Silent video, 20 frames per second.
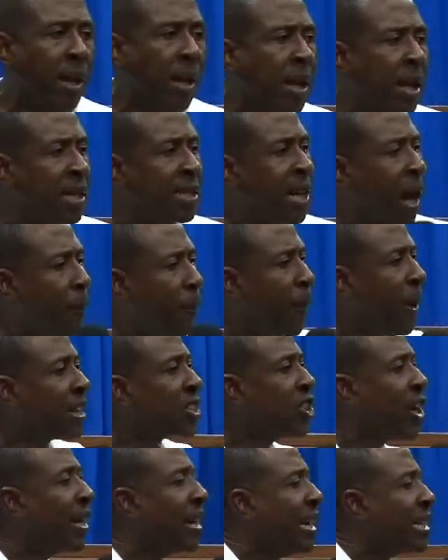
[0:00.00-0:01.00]
So
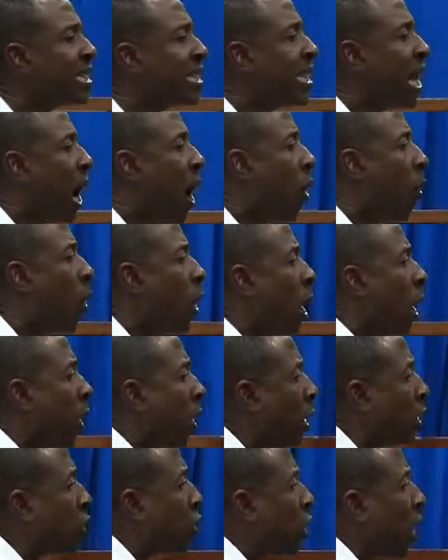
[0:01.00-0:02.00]
picture this now.
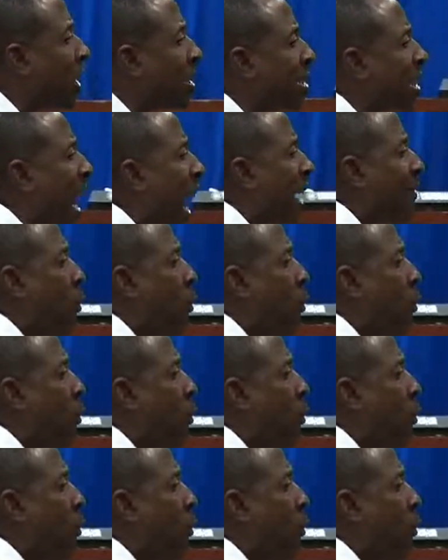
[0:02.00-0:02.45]
You just have